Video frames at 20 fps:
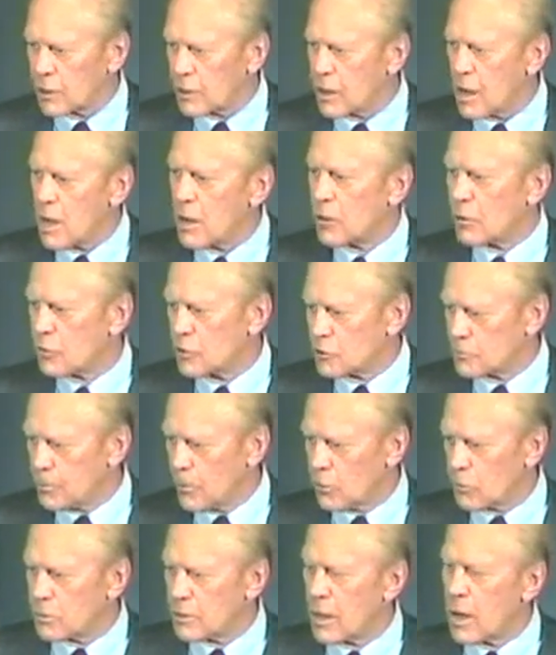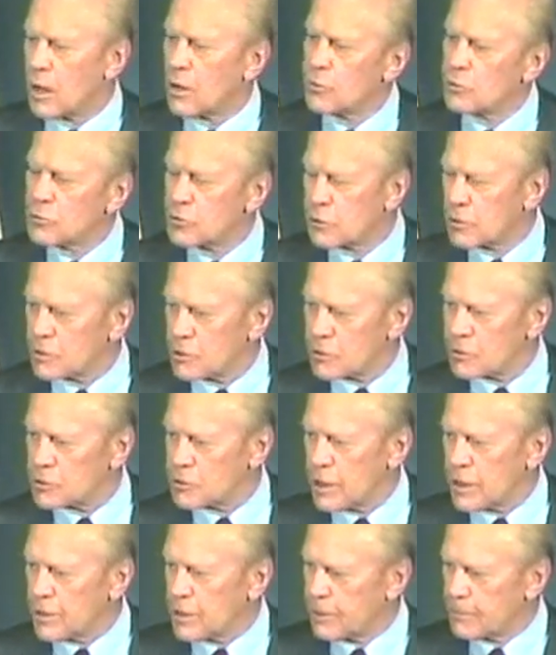Congress, both the House and the
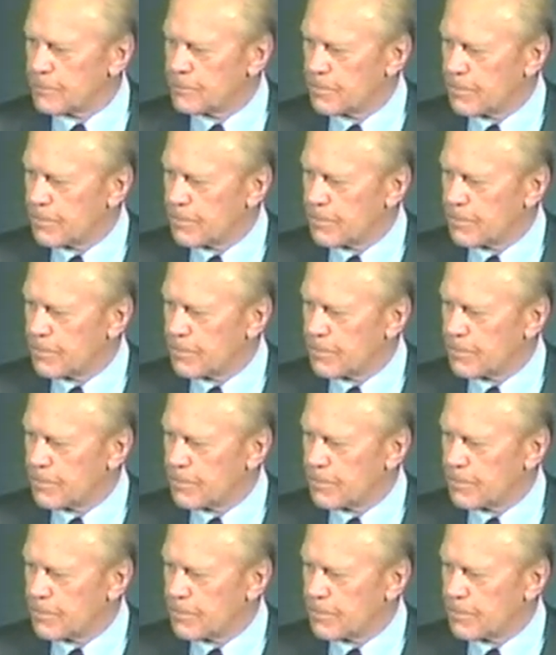Senate.